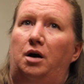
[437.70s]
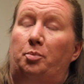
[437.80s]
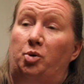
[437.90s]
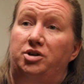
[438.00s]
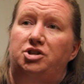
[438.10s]

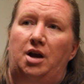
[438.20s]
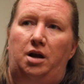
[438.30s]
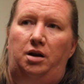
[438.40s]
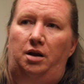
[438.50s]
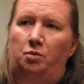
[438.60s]

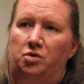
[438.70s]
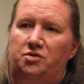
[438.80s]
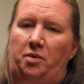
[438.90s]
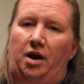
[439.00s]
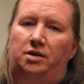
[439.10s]
appreciate and
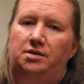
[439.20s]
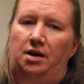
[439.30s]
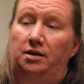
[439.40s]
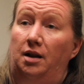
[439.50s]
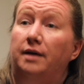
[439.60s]
respect
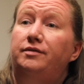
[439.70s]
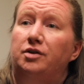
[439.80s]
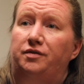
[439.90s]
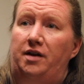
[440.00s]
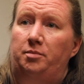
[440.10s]
and love
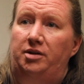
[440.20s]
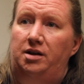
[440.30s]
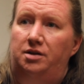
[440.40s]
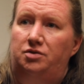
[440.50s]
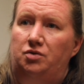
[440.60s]
their family
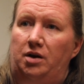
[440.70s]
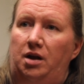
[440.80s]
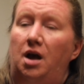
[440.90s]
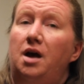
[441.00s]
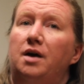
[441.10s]

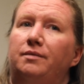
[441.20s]
history,